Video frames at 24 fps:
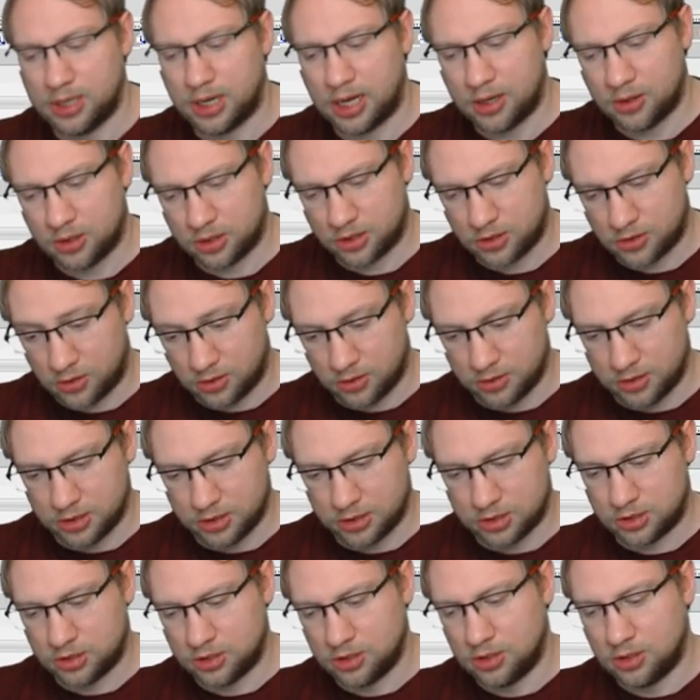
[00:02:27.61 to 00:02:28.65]
I'll call
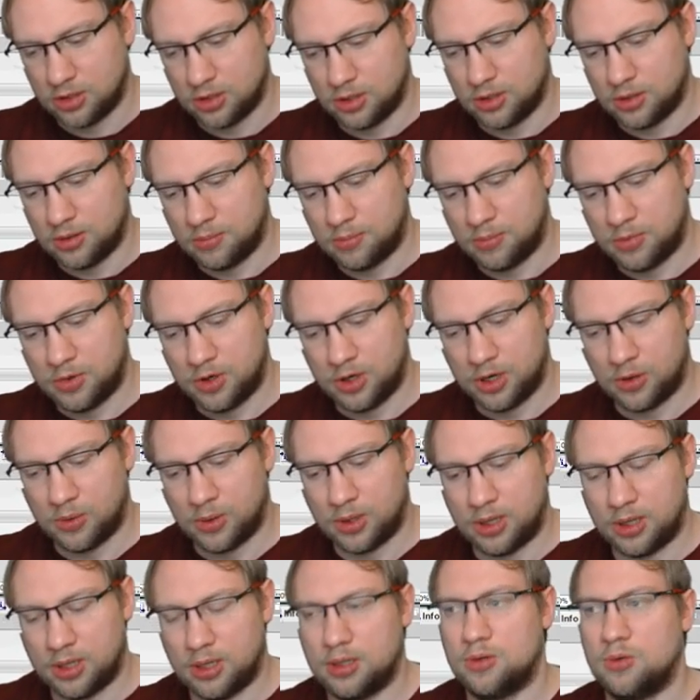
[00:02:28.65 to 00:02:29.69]
this
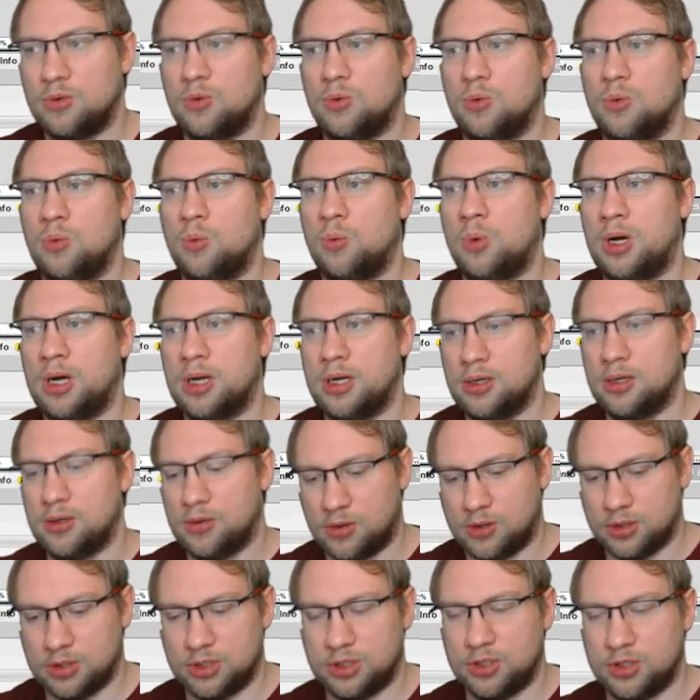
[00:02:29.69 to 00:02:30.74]
blower one
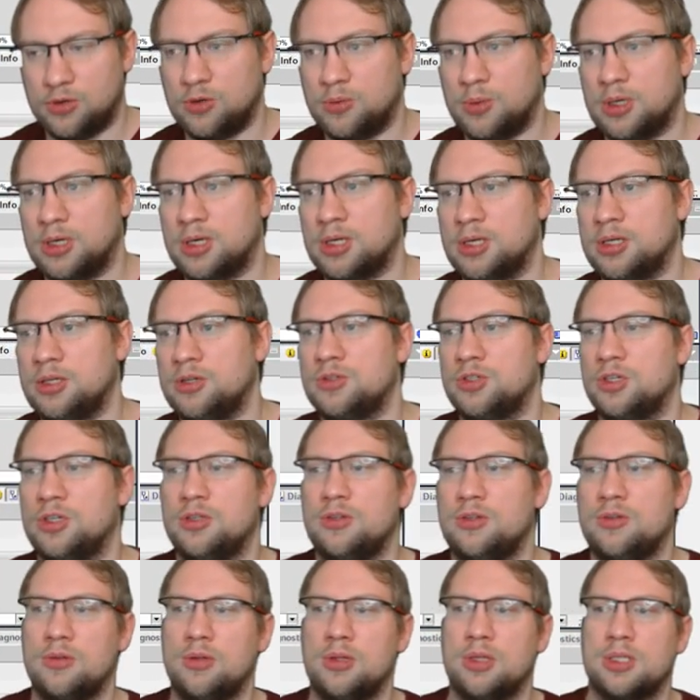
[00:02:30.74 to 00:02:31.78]
or 01. I usually
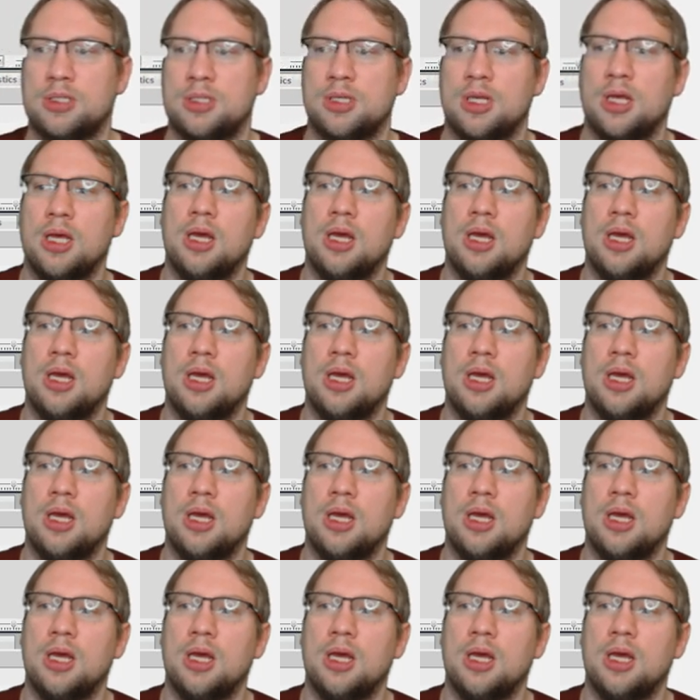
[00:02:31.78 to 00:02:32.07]
do this.